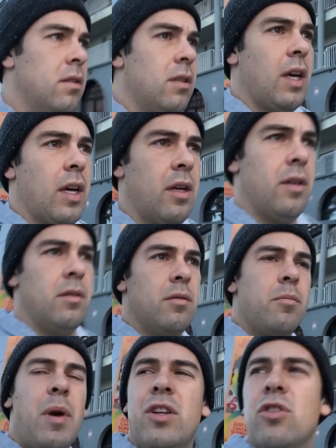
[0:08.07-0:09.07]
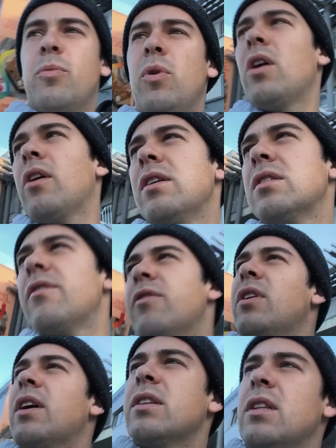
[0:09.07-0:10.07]
Like, major progress, I
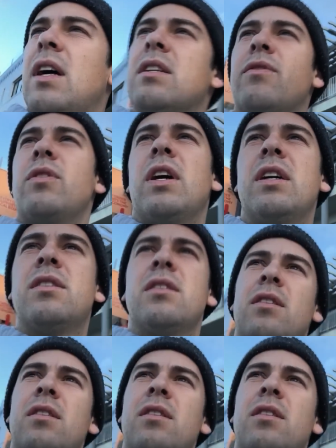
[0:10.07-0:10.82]
feel like, in the last few days.